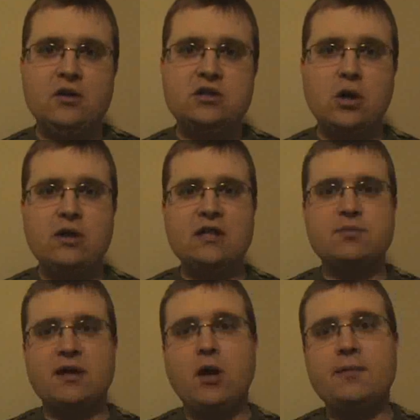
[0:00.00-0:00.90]
So that's
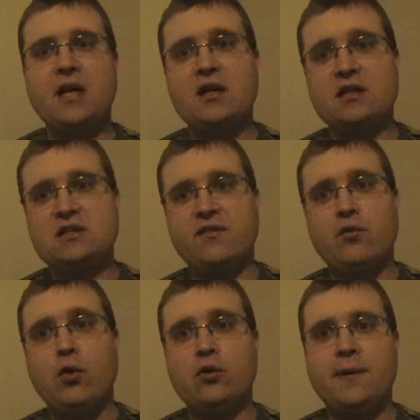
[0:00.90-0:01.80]
my top 10 list of
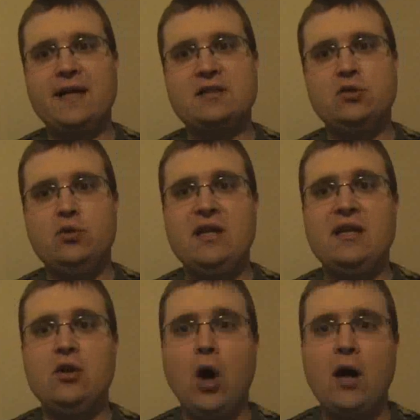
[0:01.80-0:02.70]
quarterbacks who
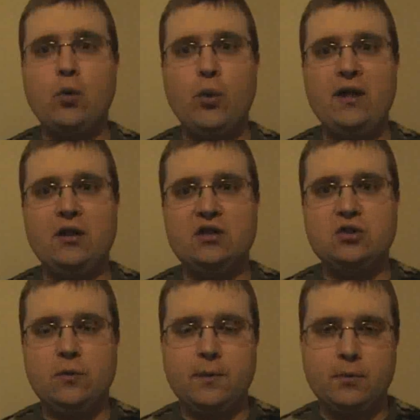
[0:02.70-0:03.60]
did not win the
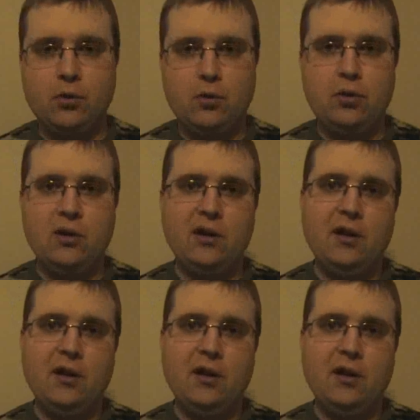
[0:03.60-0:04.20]
Super Bowl.